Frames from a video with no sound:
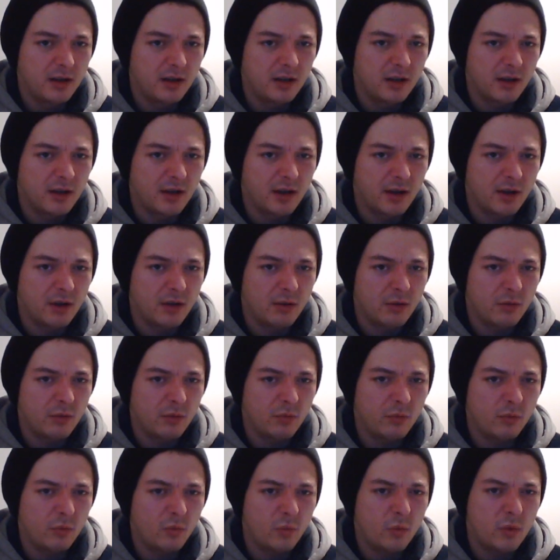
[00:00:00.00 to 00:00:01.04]
Like,
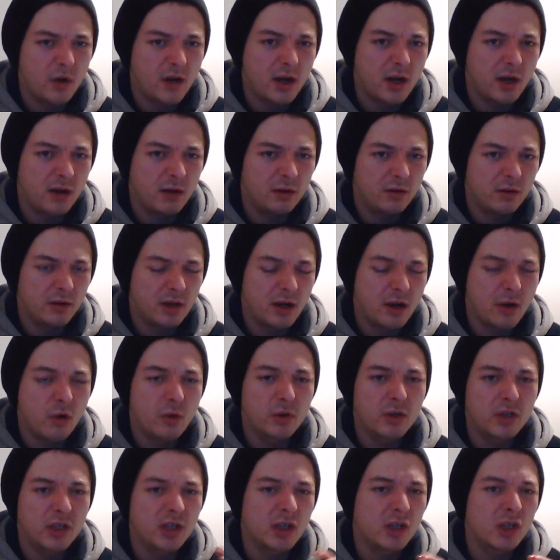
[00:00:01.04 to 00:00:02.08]
well, like, or
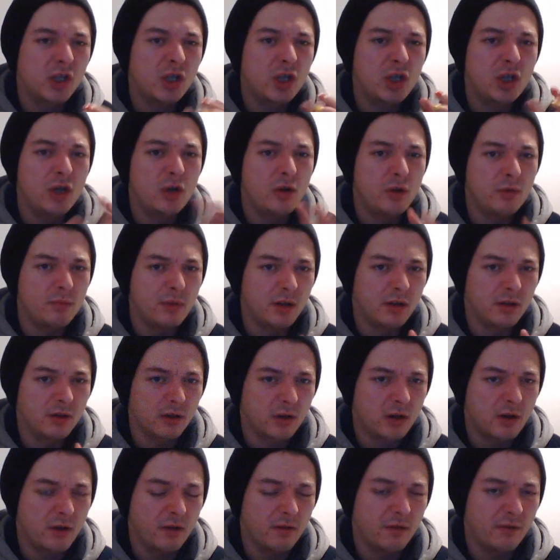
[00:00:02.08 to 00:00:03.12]
just assuming that
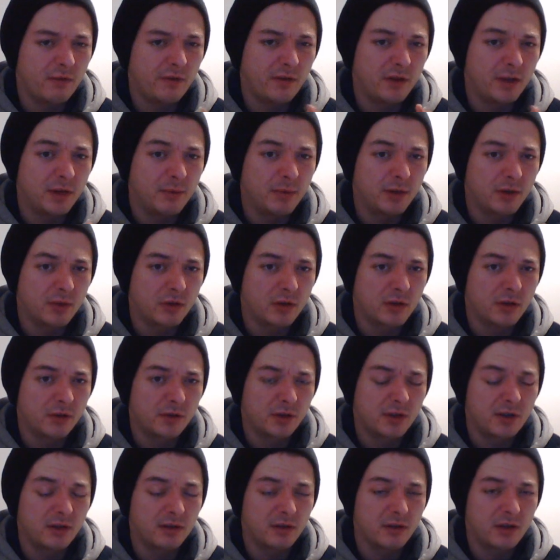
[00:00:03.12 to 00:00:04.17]
fundamental
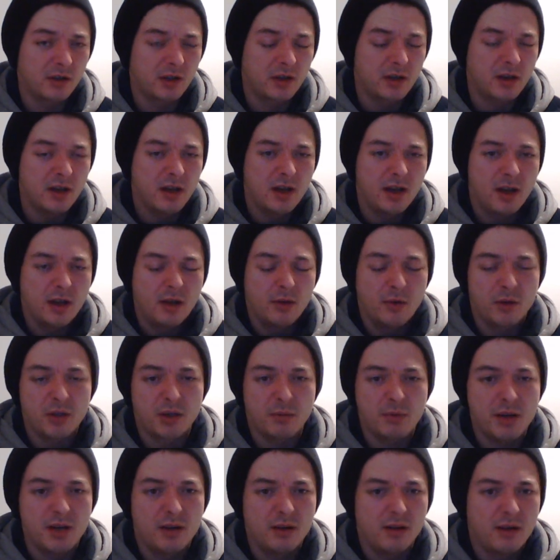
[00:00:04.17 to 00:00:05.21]
constants, which, I
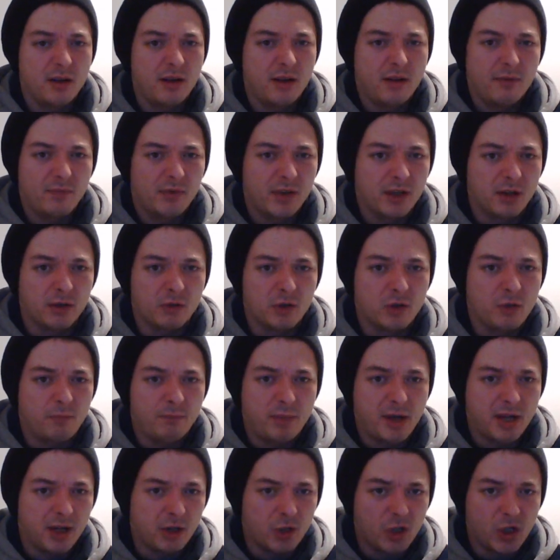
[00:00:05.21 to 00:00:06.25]
mean,
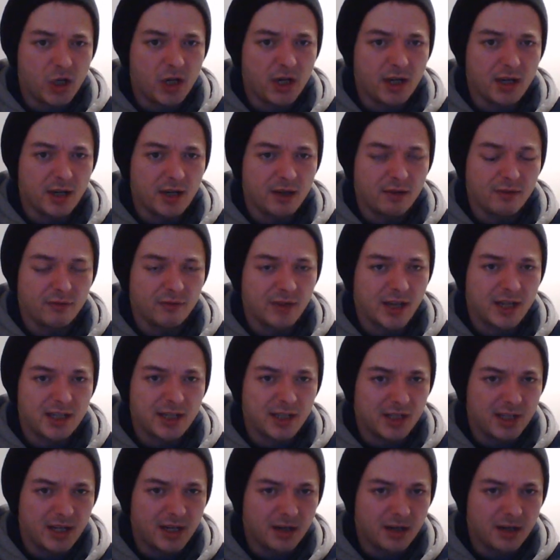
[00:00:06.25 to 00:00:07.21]
big G, that is in